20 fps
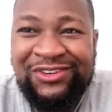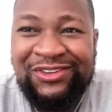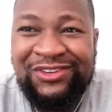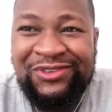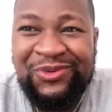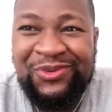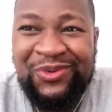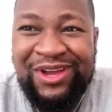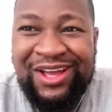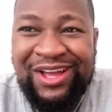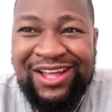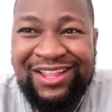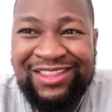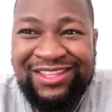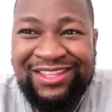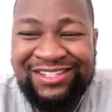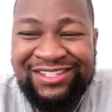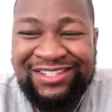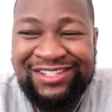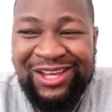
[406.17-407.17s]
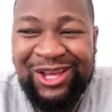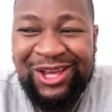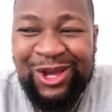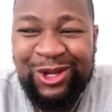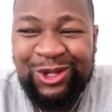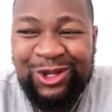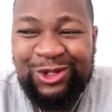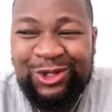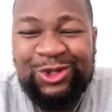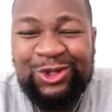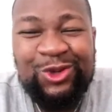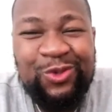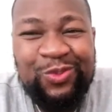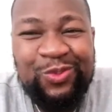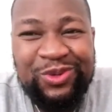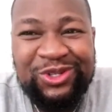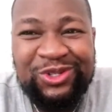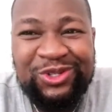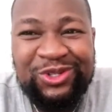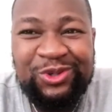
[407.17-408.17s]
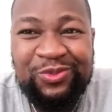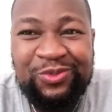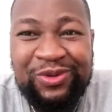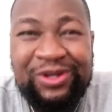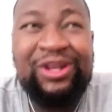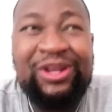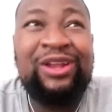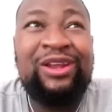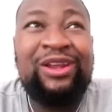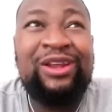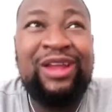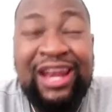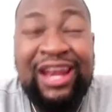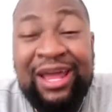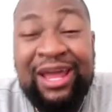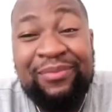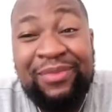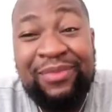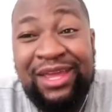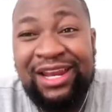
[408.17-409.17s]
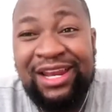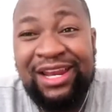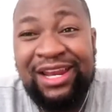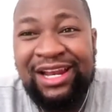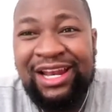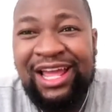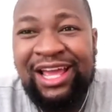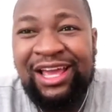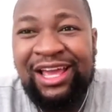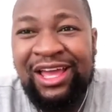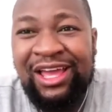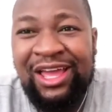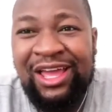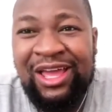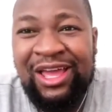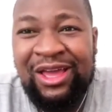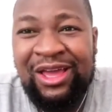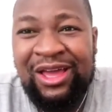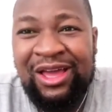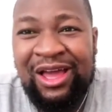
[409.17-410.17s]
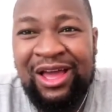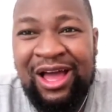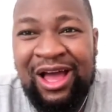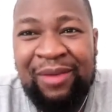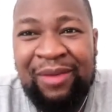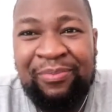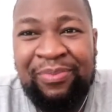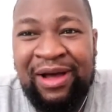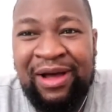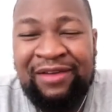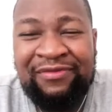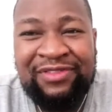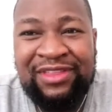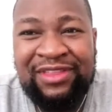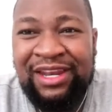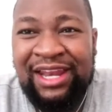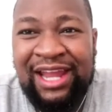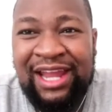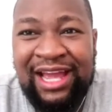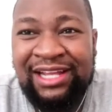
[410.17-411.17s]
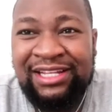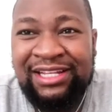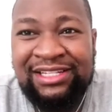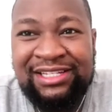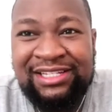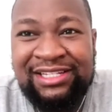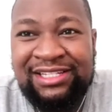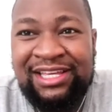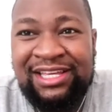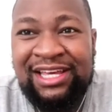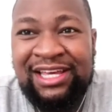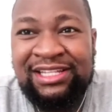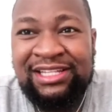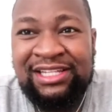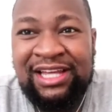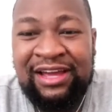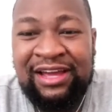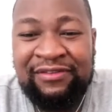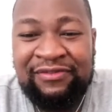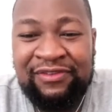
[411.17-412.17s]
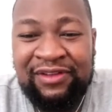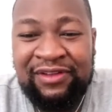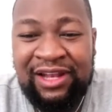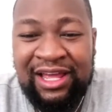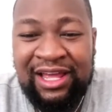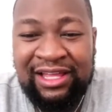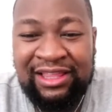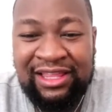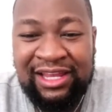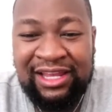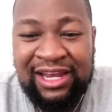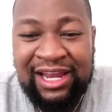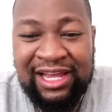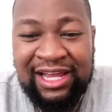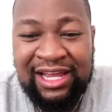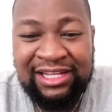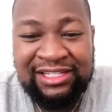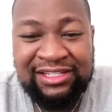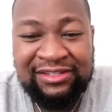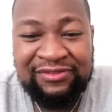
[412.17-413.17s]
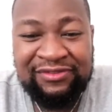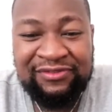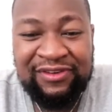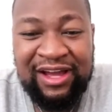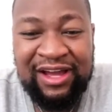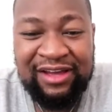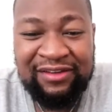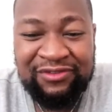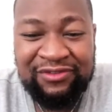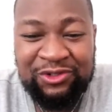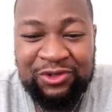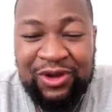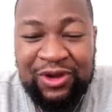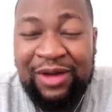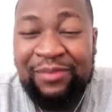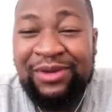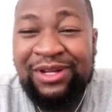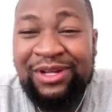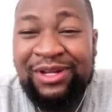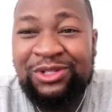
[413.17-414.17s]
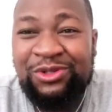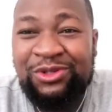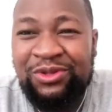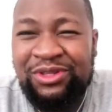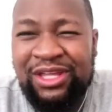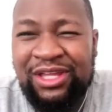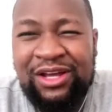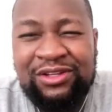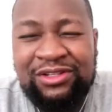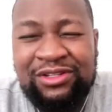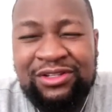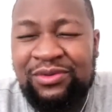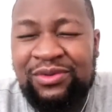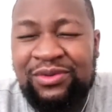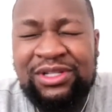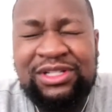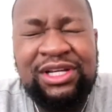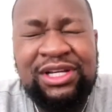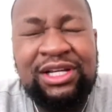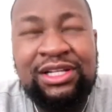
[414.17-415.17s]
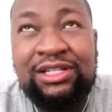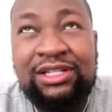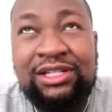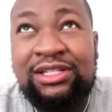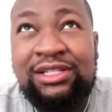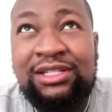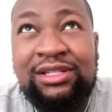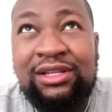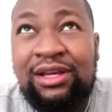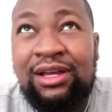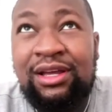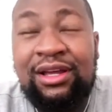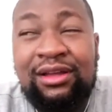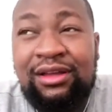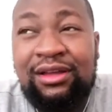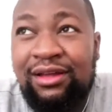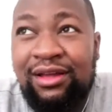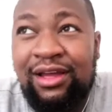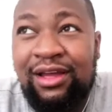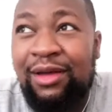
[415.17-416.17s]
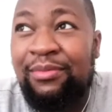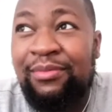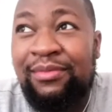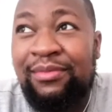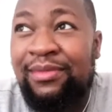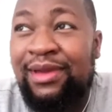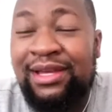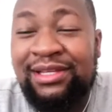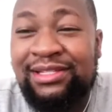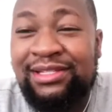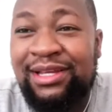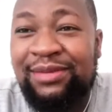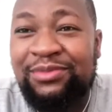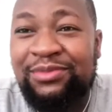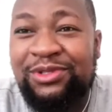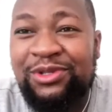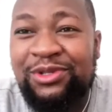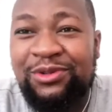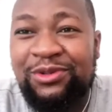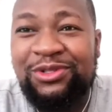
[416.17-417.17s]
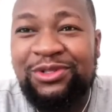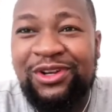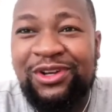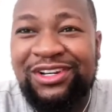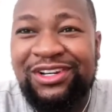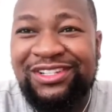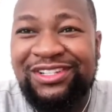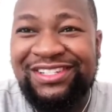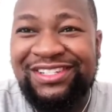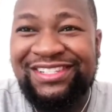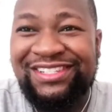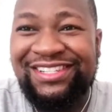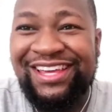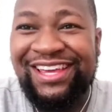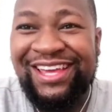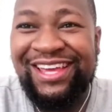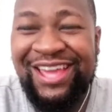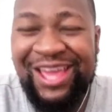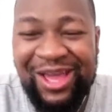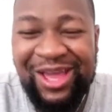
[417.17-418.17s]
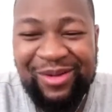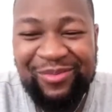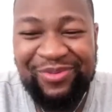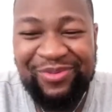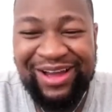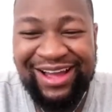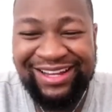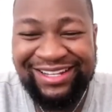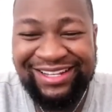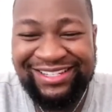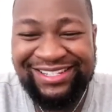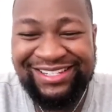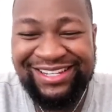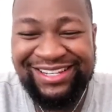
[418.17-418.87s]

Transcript: We are this super, and I mean it like above the 90s kids. I feel like the 95 to 2000, which are just a mess, I'm so sorry to say, but